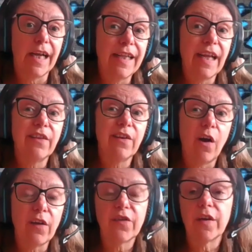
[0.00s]
And then
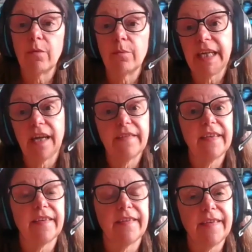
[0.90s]
also, because
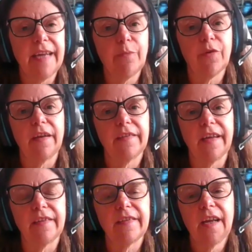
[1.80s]
it's a state
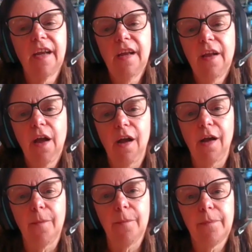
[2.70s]
process,
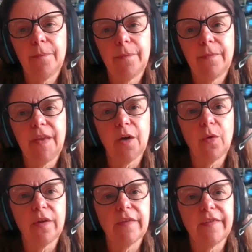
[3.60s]
there
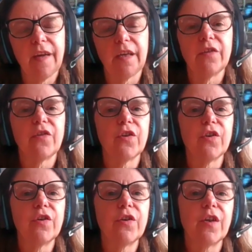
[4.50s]
was a
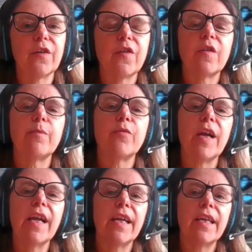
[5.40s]
concern to
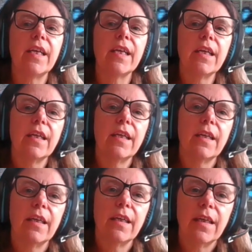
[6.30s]
spread
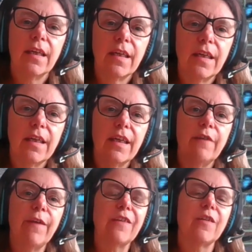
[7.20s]

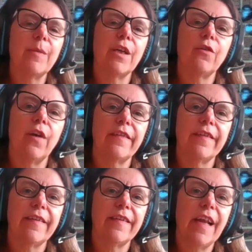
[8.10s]
investment across
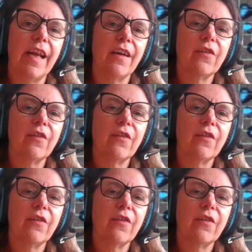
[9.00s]
the state.